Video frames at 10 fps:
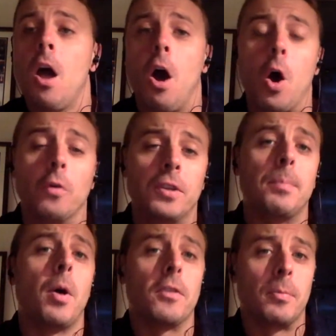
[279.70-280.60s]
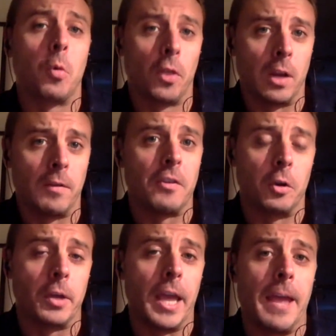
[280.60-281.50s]
hosting Baltimore in the
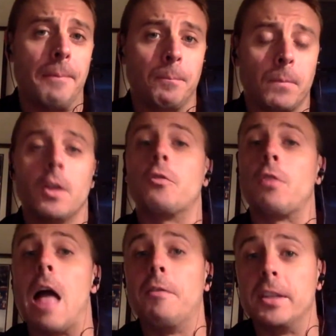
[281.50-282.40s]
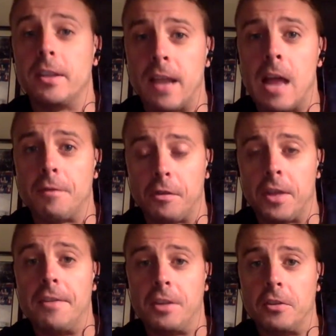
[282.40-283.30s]
divisional game, traveling to Denver for
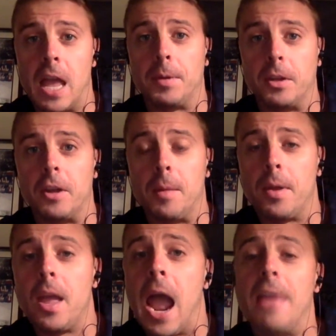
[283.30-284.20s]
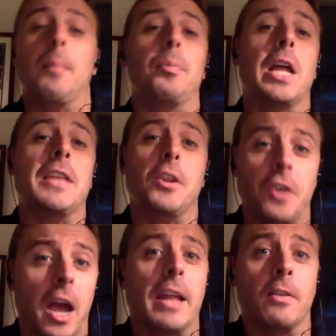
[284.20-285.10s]
the AFC Championship, and then playing the
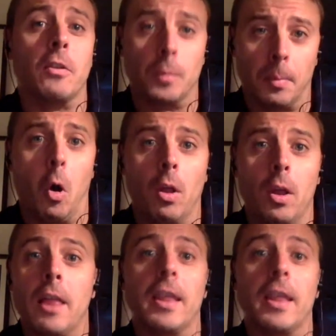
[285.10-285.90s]
Giants in the Super Bowl.